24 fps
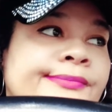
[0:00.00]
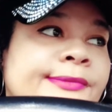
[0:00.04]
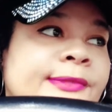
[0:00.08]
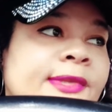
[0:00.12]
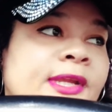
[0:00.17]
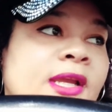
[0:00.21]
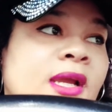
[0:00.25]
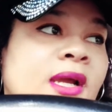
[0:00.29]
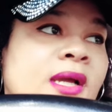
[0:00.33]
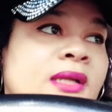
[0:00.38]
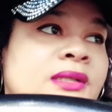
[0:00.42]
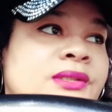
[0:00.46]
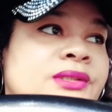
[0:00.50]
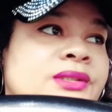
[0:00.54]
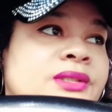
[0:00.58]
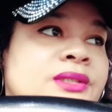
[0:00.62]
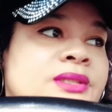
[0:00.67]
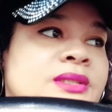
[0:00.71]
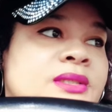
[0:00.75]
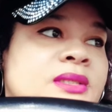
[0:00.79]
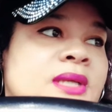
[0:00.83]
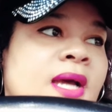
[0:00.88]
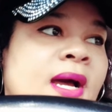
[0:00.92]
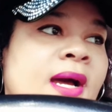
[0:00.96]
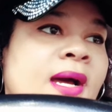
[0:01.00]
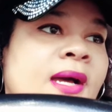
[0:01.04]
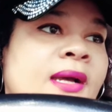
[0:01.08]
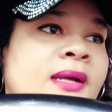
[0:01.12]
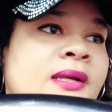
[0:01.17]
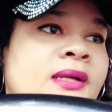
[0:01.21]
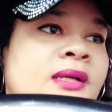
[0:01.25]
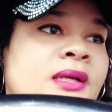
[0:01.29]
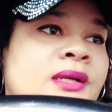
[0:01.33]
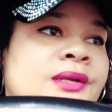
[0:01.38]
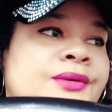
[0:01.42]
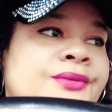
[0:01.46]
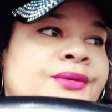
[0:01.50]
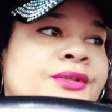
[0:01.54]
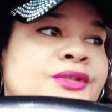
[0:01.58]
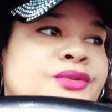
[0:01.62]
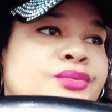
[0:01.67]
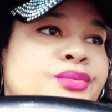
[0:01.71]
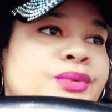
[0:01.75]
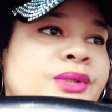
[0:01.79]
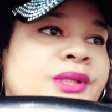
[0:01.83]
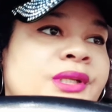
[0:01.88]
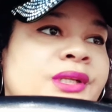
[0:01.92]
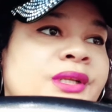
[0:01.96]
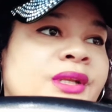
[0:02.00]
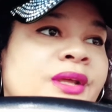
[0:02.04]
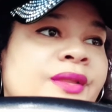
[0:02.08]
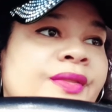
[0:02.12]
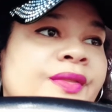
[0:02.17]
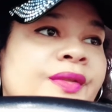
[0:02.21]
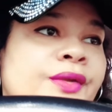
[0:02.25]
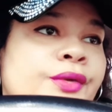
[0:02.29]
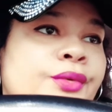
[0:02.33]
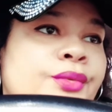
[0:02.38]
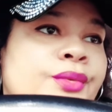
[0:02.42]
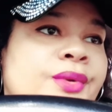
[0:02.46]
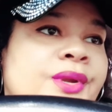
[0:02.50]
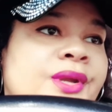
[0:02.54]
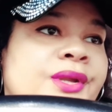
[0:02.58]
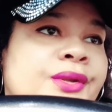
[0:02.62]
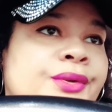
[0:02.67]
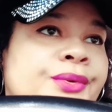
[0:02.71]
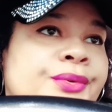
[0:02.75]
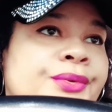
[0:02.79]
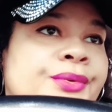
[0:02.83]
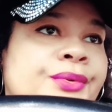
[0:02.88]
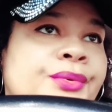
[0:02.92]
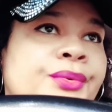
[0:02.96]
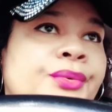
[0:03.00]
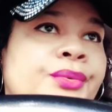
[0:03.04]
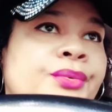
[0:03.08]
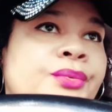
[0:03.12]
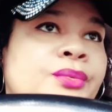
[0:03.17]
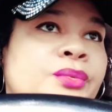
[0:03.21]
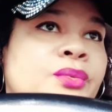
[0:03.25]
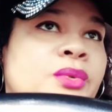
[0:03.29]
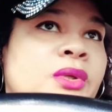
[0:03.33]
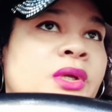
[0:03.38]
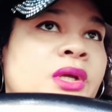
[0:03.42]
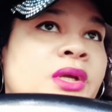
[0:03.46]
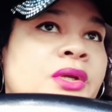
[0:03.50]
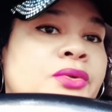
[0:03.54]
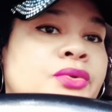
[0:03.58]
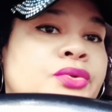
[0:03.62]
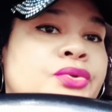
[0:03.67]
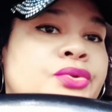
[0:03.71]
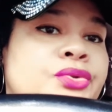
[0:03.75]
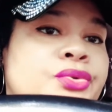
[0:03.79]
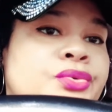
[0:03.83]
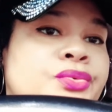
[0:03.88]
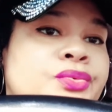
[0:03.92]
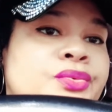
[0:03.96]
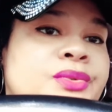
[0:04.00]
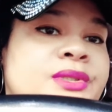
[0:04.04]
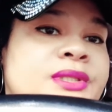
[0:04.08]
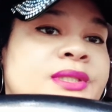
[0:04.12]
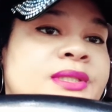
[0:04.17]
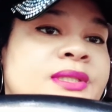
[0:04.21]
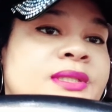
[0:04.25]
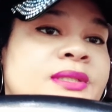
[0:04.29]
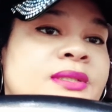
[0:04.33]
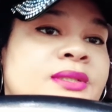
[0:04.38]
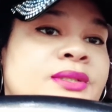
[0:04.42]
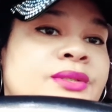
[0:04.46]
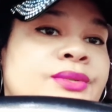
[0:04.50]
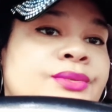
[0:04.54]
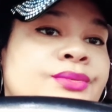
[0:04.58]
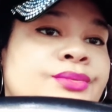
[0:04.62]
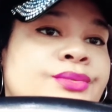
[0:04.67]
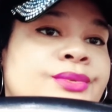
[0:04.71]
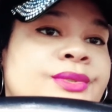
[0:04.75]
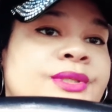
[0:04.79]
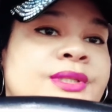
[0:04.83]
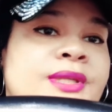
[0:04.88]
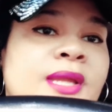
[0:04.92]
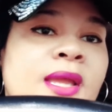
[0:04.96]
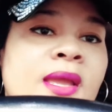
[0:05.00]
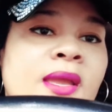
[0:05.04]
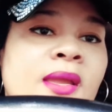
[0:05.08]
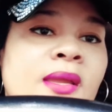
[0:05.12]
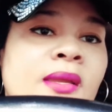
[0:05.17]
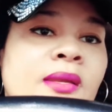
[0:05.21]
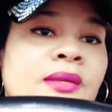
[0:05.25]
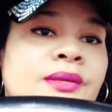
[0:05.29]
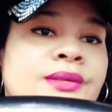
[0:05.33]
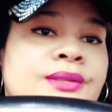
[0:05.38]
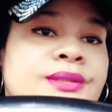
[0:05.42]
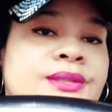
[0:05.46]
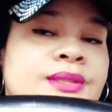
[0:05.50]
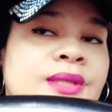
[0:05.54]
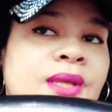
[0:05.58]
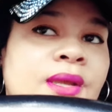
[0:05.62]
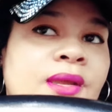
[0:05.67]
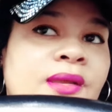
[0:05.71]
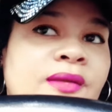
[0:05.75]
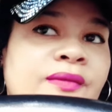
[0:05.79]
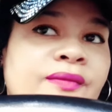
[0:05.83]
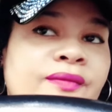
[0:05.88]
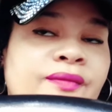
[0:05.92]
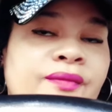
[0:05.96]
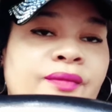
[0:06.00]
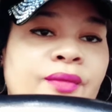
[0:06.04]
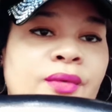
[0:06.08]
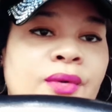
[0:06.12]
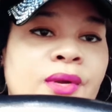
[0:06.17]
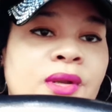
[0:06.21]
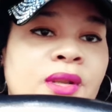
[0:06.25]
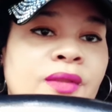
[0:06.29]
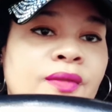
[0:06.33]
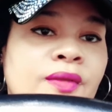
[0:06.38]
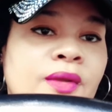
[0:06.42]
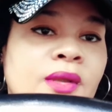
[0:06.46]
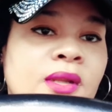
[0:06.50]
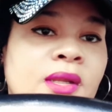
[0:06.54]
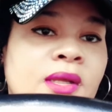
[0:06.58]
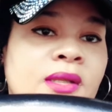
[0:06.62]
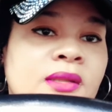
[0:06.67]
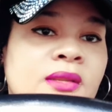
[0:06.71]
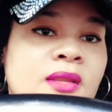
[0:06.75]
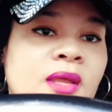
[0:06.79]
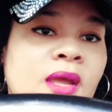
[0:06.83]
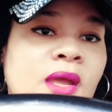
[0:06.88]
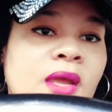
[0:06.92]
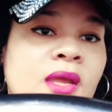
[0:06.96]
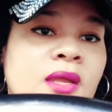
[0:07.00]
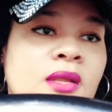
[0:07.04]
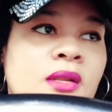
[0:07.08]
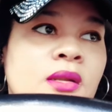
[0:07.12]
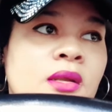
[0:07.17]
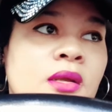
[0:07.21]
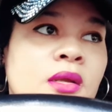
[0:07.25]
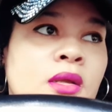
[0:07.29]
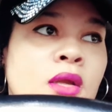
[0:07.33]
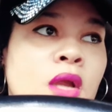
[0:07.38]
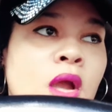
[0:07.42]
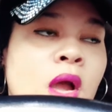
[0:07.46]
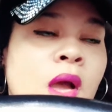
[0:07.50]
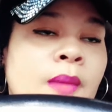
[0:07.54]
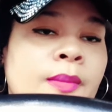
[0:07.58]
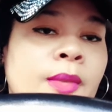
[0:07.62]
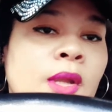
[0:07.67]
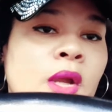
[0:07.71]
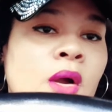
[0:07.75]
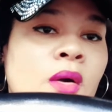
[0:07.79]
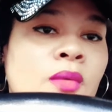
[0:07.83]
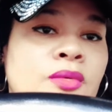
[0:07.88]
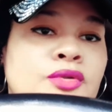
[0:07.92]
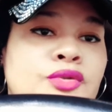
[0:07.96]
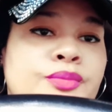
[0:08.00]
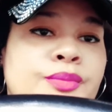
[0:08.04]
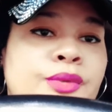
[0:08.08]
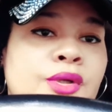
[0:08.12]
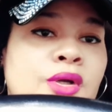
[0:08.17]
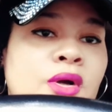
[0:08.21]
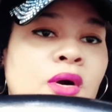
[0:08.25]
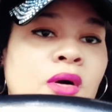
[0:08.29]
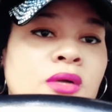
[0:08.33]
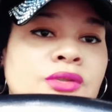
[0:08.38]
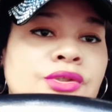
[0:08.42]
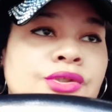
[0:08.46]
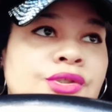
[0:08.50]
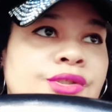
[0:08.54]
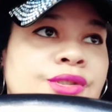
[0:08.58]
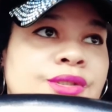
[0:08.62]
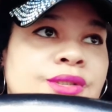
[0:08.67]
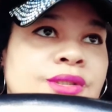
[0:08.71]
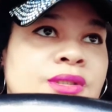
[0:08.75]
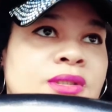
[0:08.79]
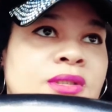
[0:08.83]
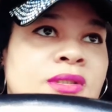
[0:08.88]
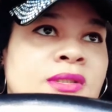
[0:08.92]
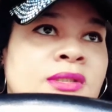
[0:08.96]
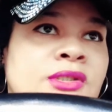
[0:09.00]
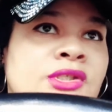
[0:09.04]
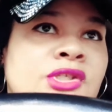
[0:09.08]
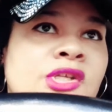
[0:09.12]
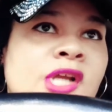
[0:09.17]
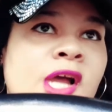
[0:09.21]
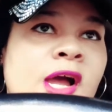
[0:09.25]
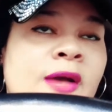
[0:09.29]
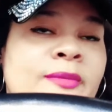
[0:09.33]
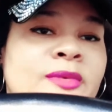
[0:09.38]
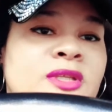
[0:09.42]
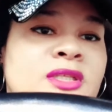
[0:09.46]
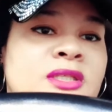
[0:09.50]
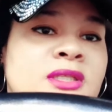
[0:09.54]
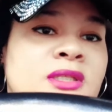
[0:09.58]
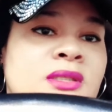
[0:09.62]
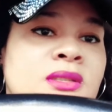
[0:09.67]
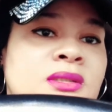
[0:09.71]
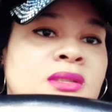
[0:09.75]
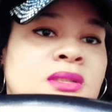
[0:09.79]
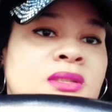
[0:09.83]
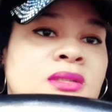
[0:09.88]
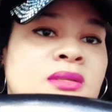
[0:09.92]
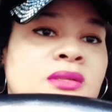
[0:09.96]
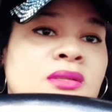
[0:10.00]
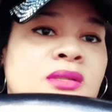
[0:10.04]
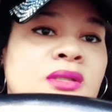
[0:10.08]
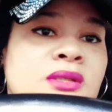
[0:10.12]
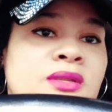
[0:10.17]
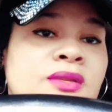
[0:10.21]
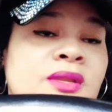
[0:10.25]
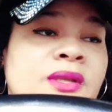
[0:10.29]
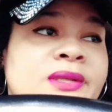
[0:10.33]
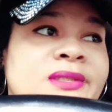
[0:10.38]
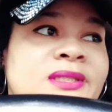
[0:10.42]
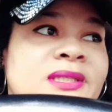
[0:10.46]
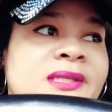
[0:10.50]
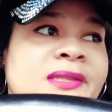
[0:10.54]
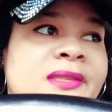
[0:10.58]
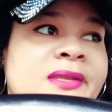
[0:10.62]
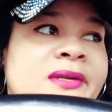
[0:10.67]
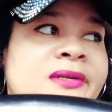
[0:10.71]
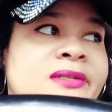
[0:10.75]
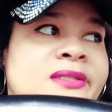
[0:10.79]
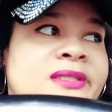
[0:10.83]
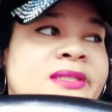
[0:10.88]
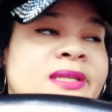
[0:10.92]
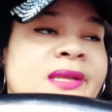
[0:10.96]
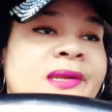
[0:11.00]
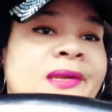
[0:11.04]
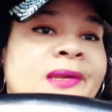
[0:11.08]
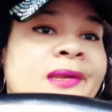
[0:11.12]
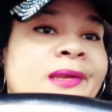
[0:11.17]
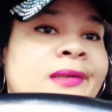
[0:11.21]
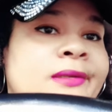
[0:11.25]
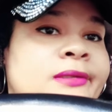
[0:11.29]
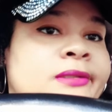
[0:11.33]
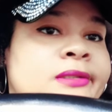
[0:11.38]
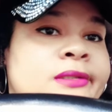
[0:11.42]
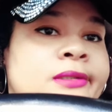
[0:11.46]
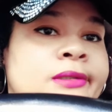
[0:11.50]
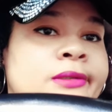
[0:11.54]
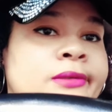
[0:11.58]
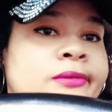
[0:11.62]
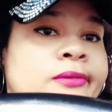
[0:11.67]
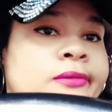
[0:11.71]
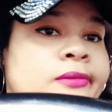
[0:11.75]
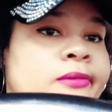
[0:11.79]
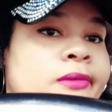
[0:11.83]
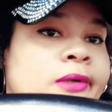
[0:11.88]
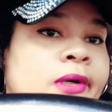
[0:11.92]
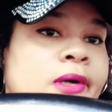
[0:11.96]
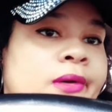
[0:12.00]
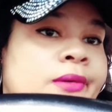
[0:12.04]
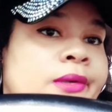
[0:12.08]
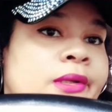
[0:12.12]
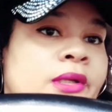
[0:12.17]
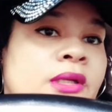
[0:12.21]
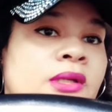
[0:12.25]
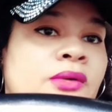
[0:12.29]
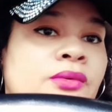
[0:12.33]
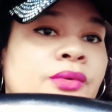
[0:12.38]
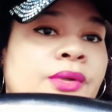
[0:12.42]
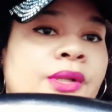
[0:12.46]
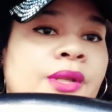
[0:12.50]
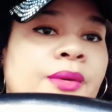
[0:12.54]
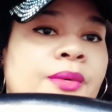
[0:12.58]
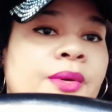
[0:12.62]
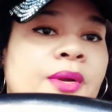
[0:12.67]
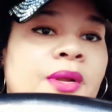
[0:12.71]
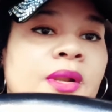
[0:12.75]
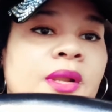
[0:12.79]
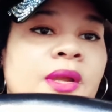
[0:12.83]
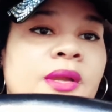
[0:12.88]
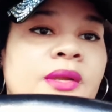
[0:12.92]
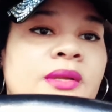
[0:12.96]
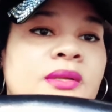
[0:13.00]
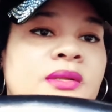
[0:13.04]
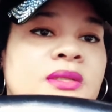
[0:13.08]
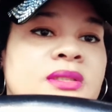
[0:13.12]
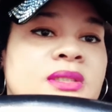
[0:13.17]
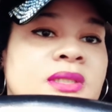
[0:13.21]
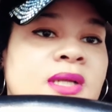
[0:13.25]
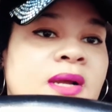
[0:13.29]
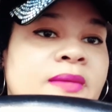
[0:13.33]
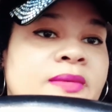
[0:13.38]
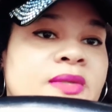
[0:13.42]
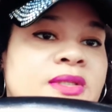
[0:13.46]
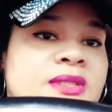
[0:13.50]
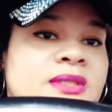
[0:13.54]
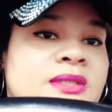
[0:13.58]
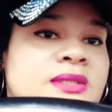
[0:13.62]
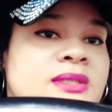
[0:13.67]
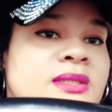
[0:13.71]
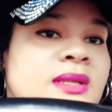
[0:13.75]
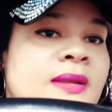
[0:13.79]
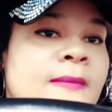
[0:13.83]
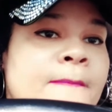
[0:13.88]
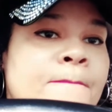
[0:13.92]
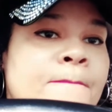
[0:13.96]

yeah, it's really nothing you can do to stay safe or anything like that. I mean, always be cautious. It's common sense. The things that they're saying to do, I already do anyway. Like, it's common sense.